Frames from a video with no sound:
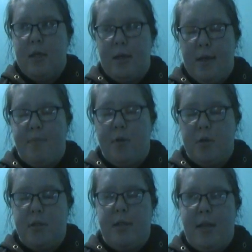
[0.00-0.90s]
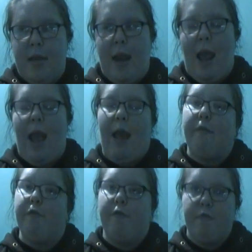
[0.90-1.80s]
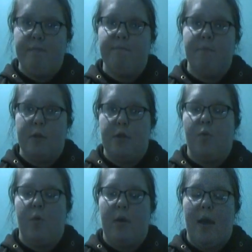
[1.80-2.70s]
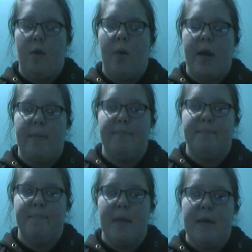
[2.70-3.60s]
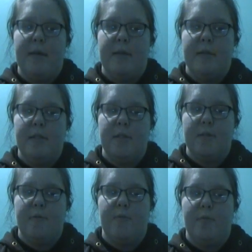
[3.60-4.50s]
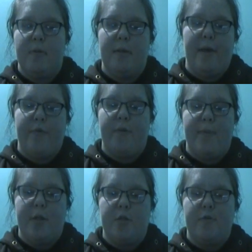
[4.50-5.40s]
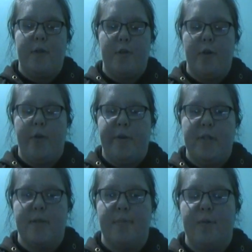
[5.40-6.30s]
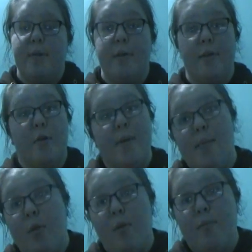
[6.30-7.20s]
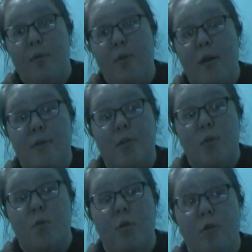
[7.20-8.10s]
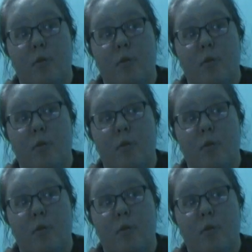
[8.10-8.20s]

cut a person in half with your gateway. So you have to make sure that you're going somewhere where there are no people, or else you